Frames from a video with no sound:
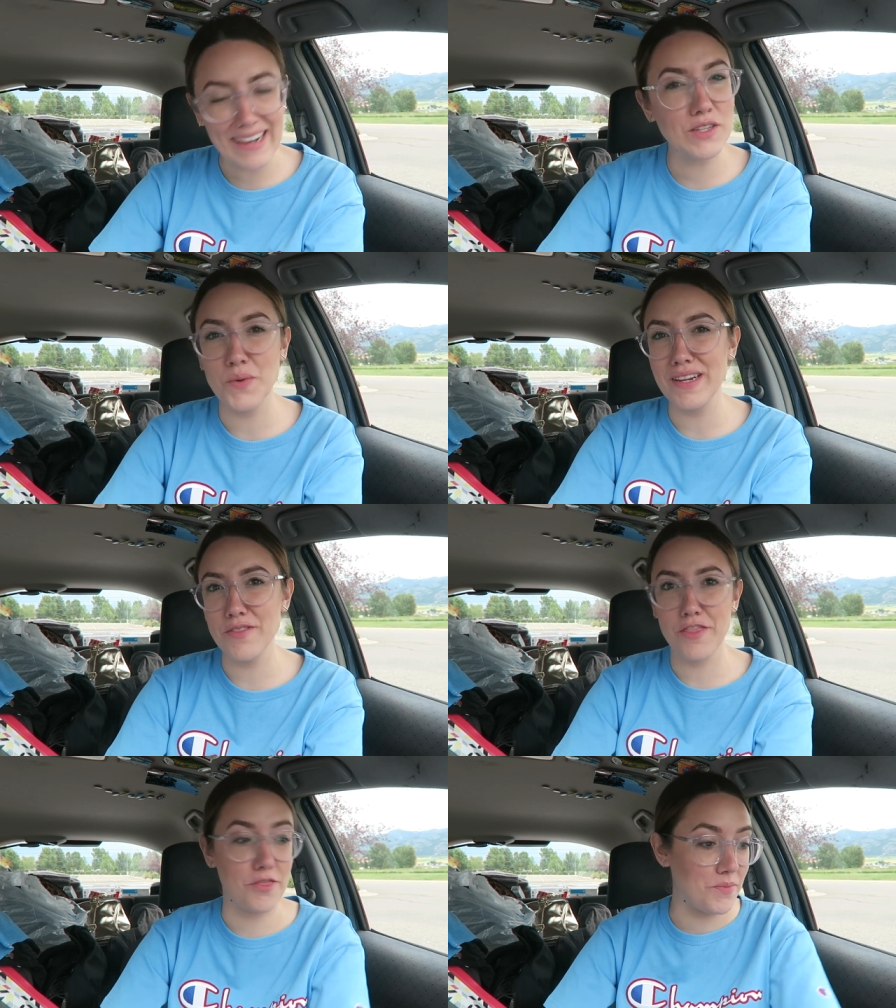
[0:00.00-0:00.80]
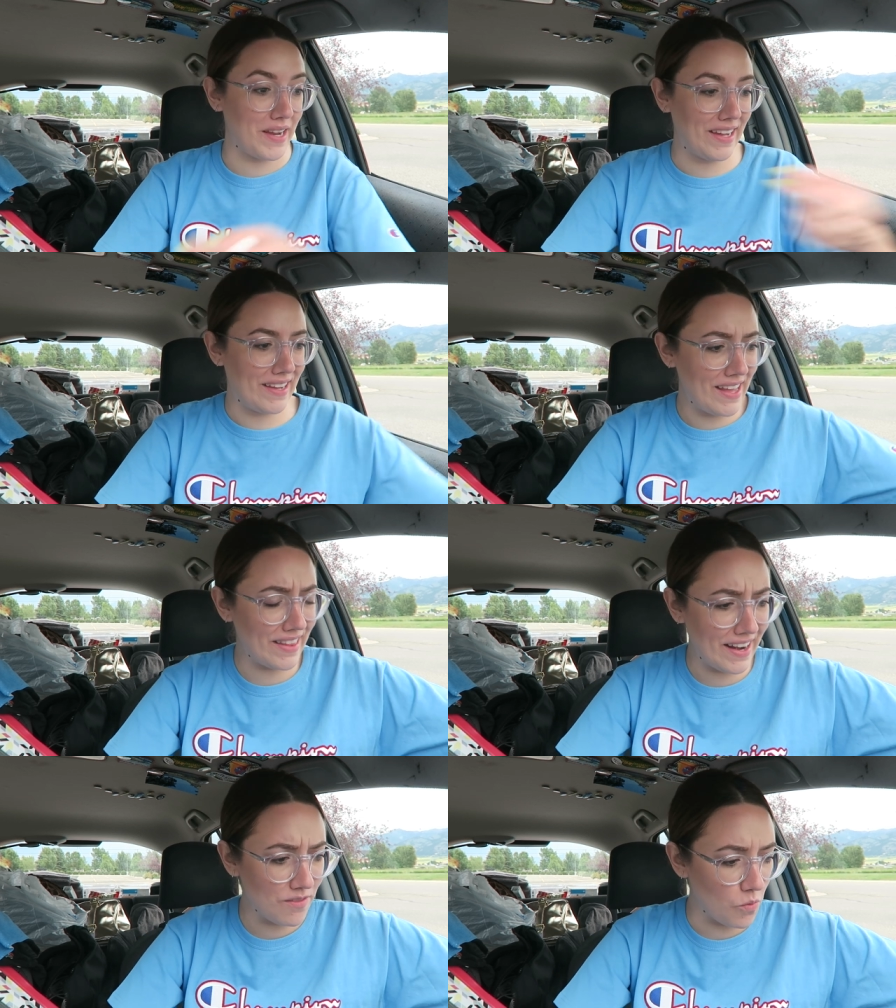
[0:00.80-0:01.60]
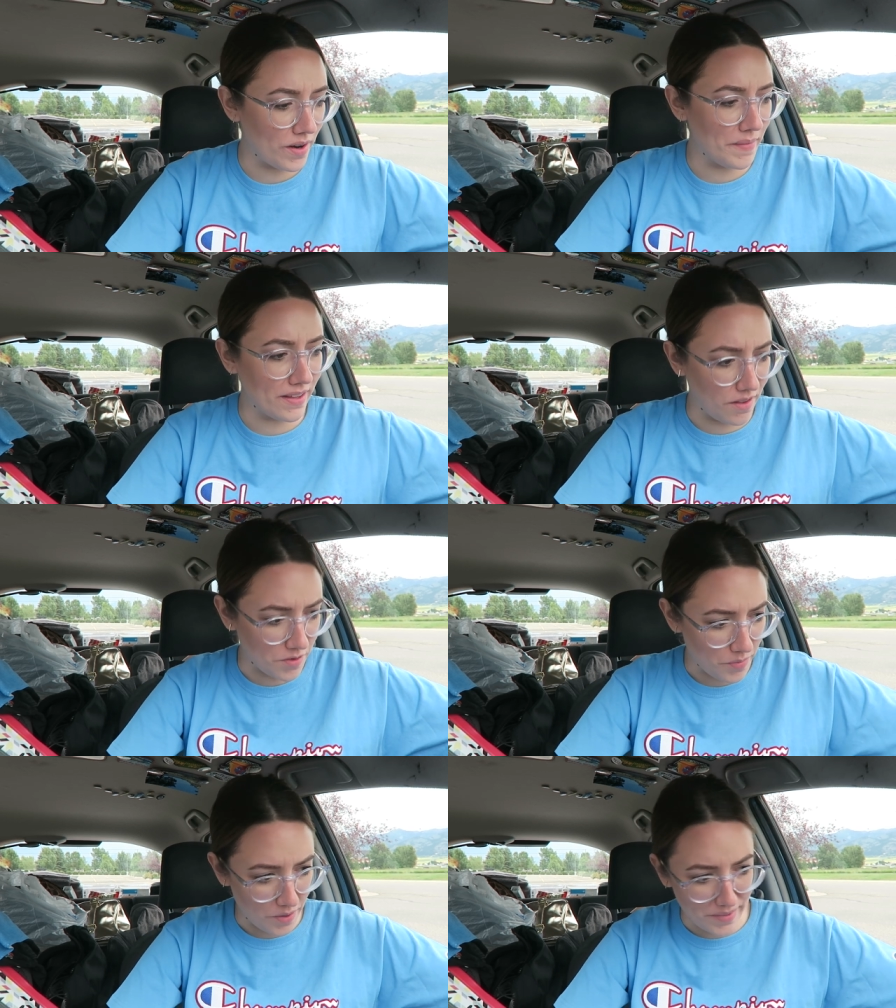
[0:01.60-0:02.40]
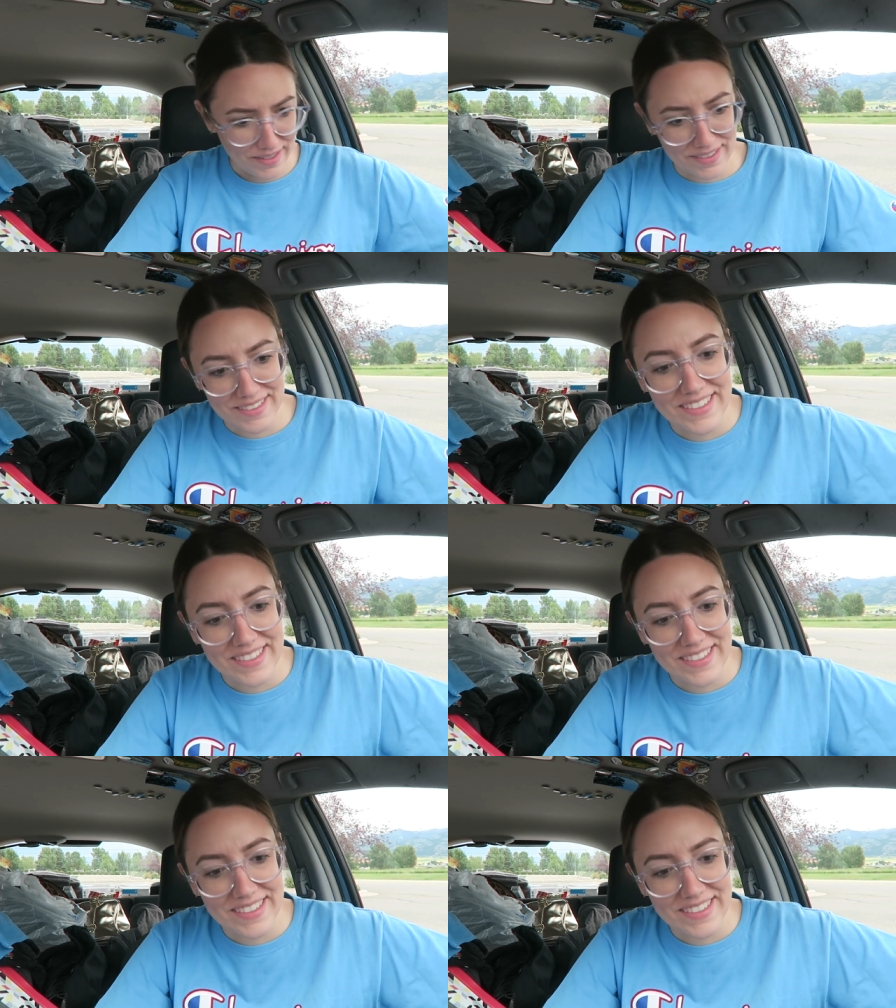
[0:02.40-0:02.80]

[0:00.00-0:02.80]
I don't need 3. And then I have 1 in my glove compartment.